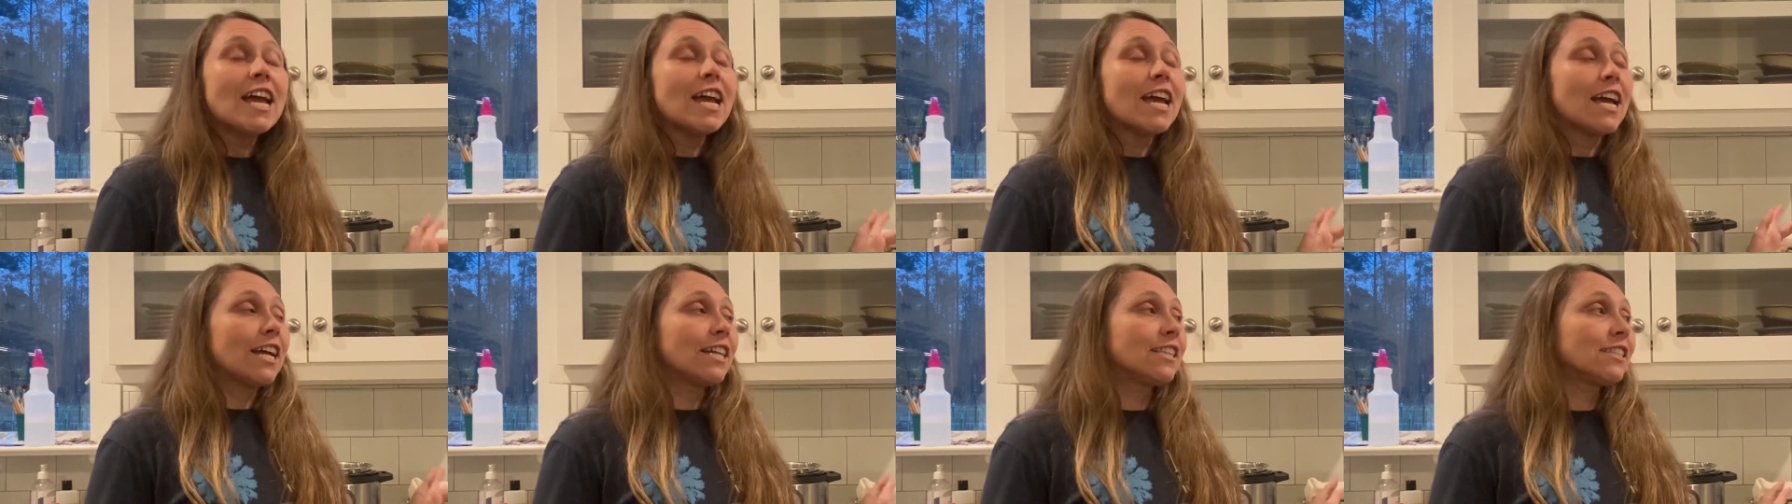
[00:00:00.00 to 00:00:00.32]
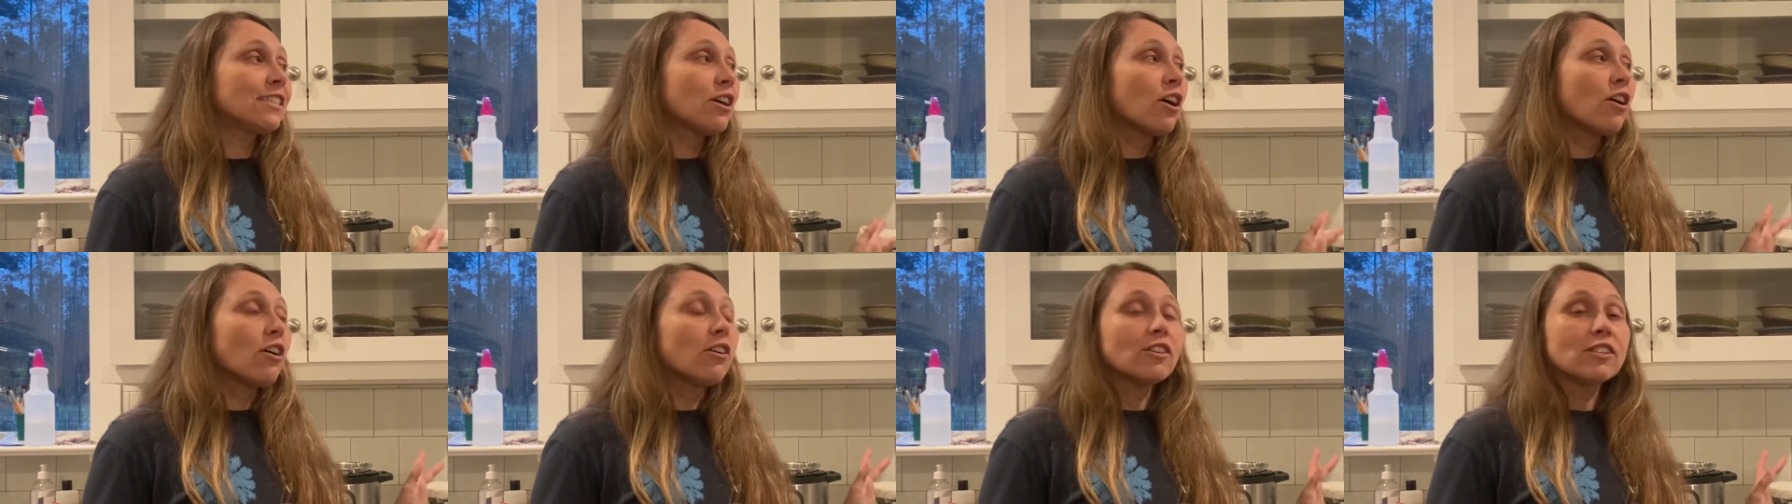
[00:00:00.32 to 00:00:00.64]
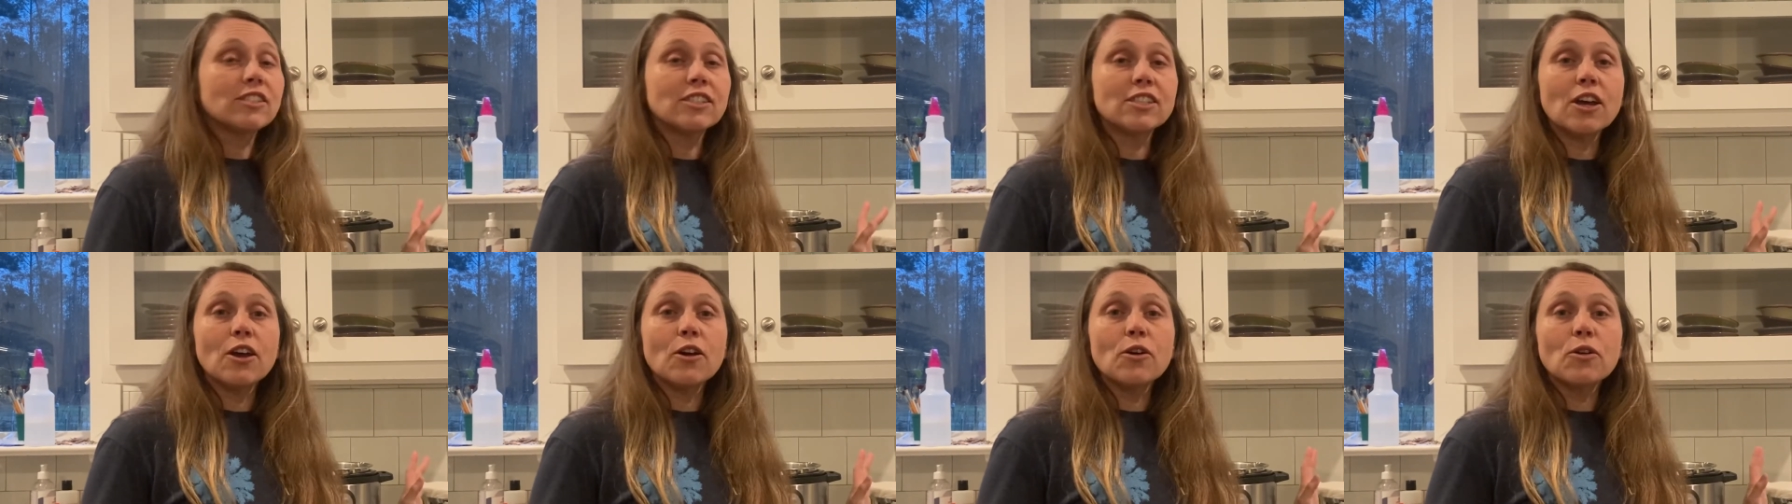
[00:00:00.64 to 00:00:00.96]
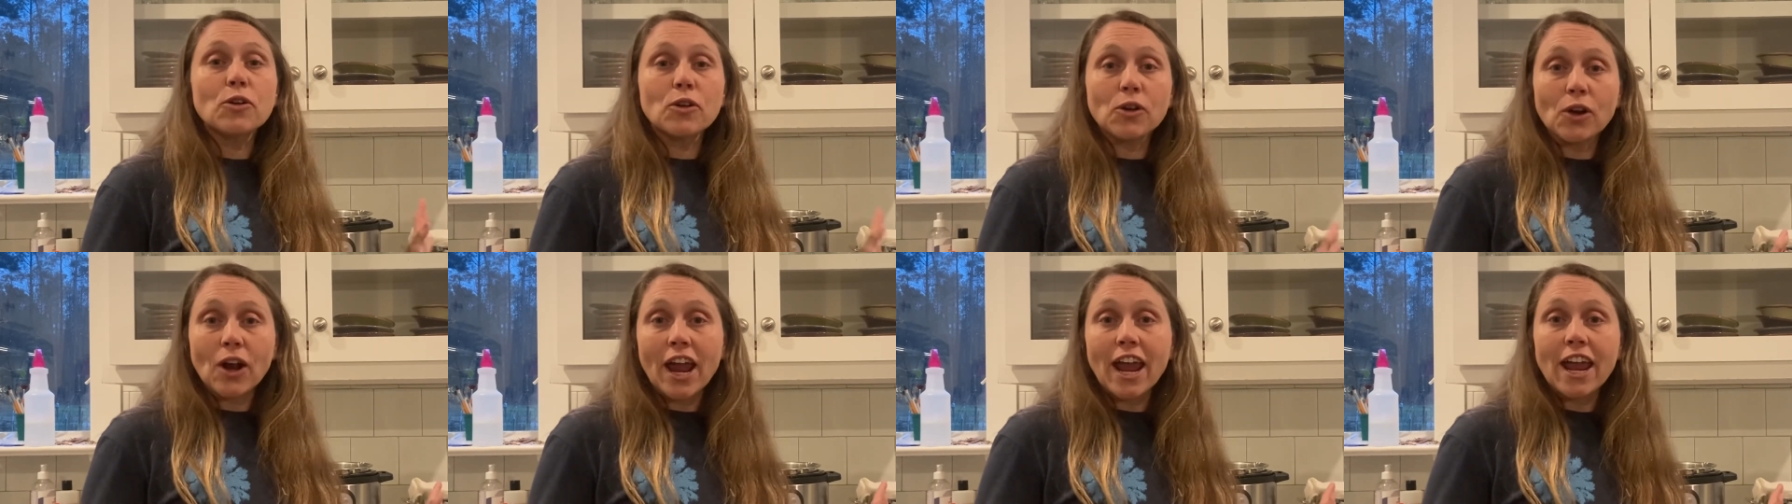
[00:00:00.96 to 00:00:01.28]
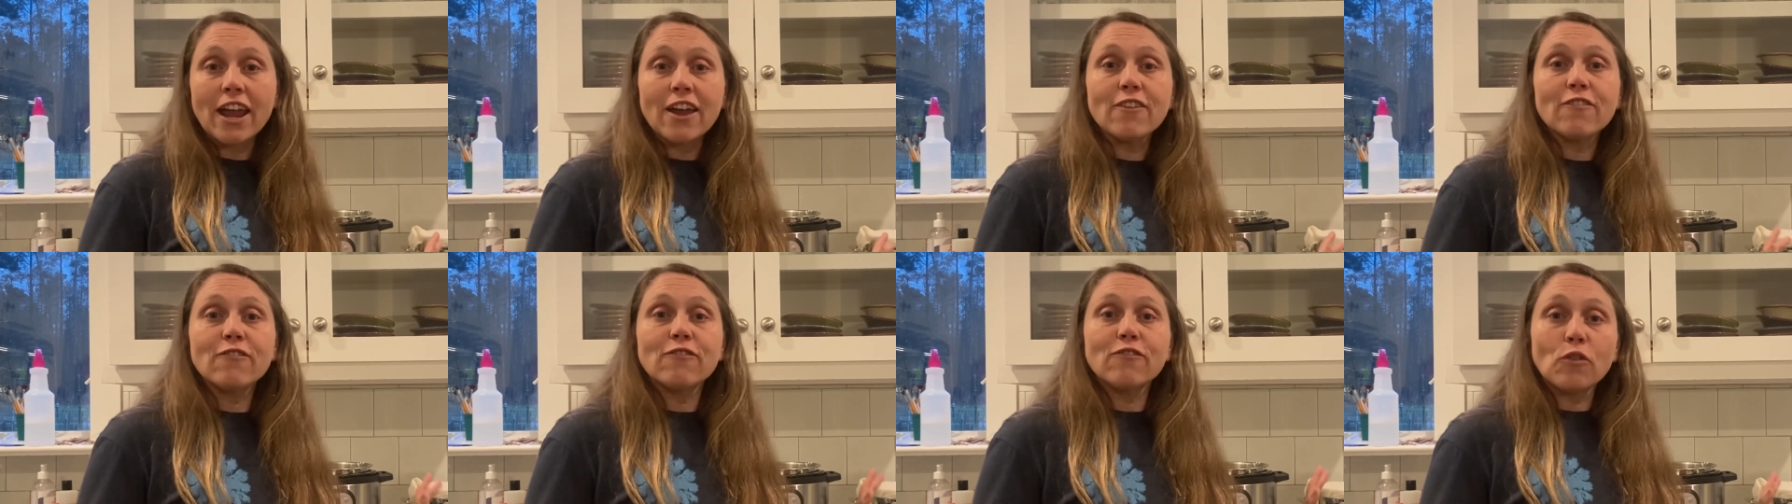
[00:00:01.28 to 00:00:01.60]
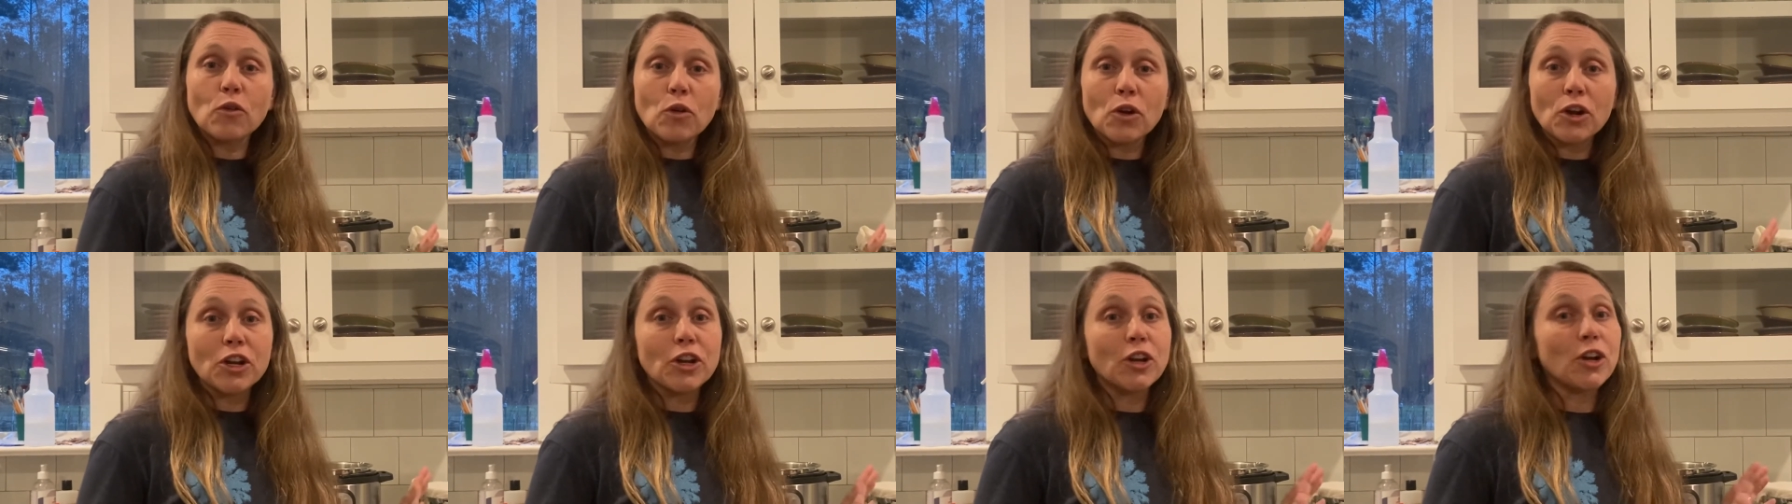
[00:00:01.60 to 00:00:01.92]
It's also great
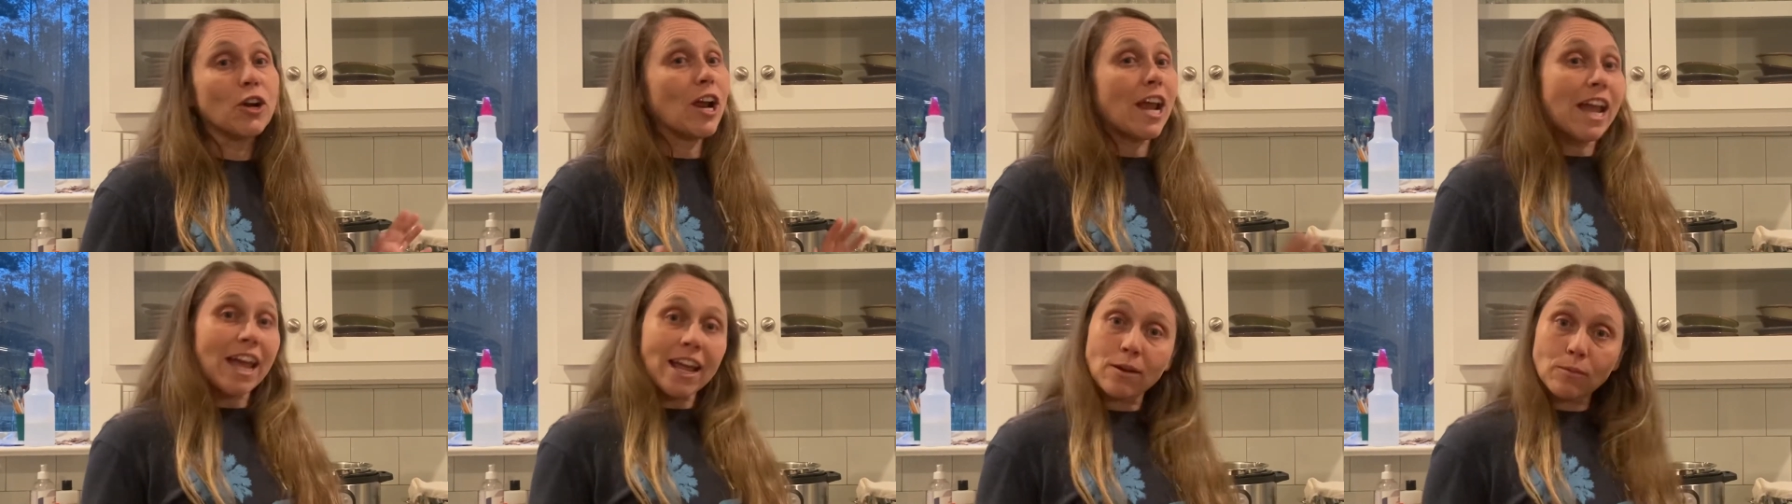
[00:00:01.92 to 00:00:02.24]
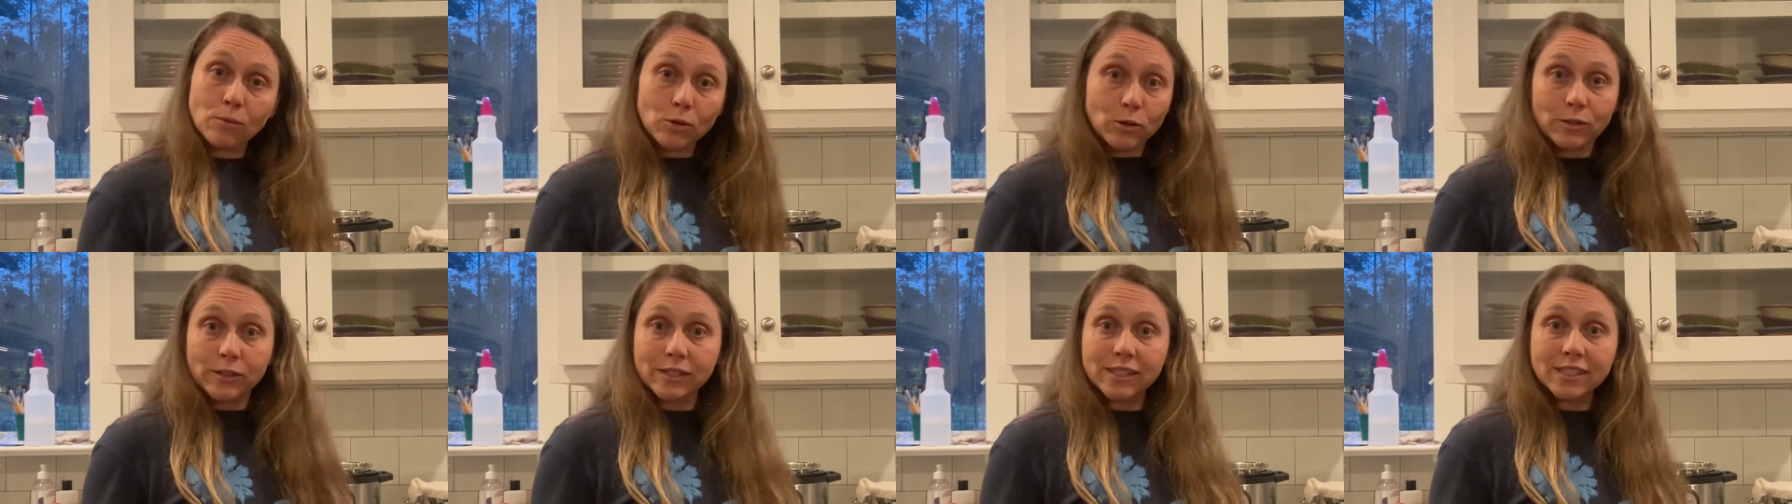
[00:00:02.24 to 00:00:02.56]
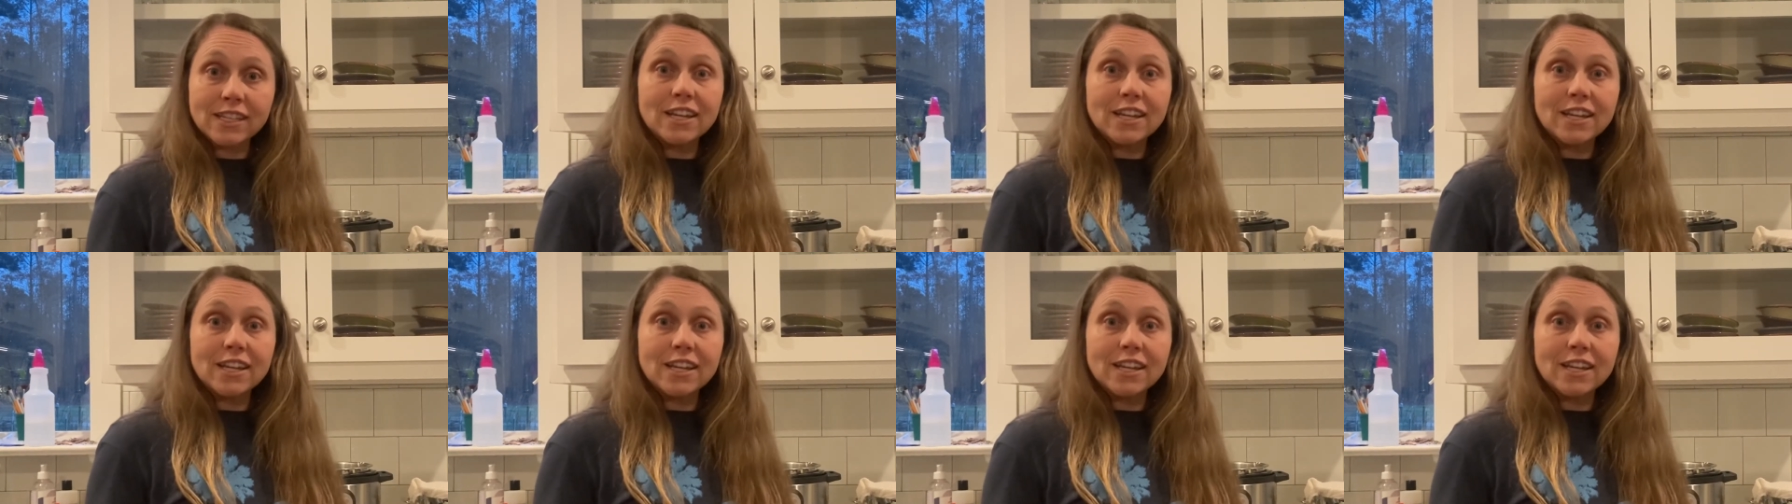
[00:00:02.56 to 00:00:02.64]
for your animals.